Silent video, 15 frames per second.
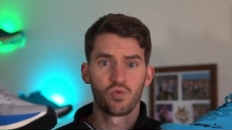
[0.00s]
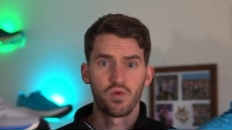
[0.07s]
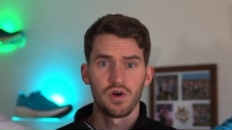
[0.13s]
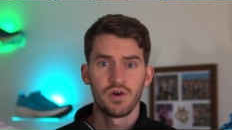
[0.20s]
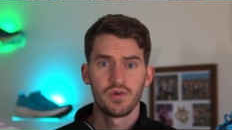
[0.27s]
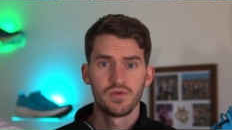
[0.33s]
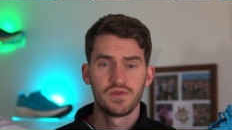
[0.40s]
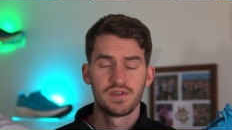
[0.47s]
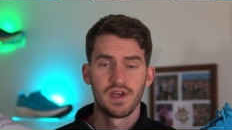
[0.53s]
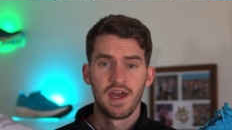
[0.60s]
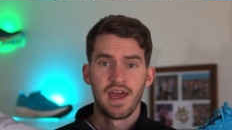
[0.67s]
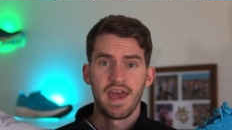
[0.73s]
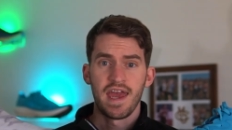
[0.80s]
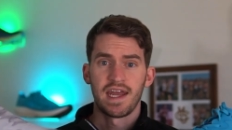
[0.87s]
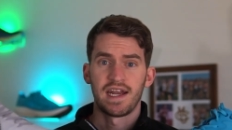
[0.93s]
roads
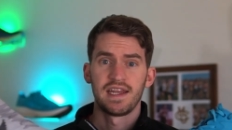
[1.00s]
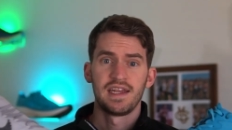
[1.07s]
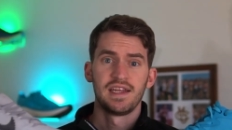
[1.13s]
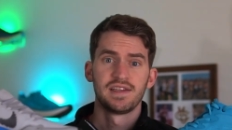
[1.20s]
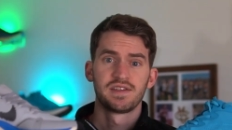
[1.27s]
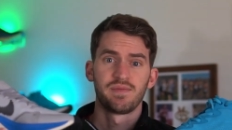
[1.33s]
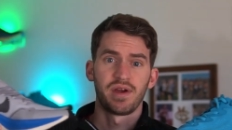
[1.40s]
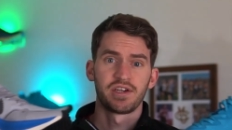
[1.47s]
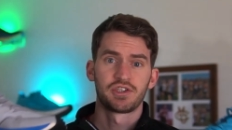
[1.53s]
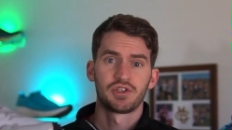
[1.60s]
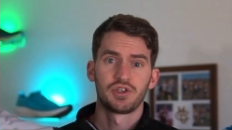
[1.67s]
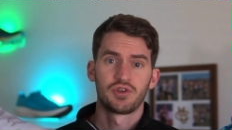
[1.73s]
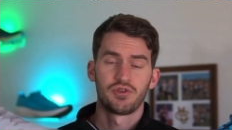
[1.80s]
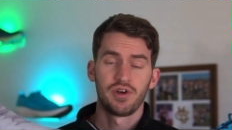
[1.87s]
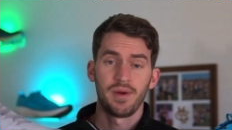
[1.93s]
and I needed some
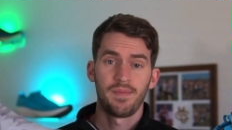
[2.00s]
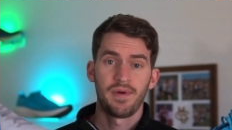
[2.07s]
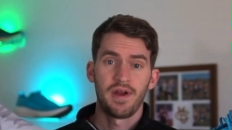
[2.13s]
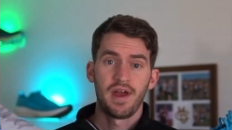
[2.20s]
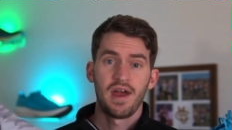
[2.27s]
extra grip,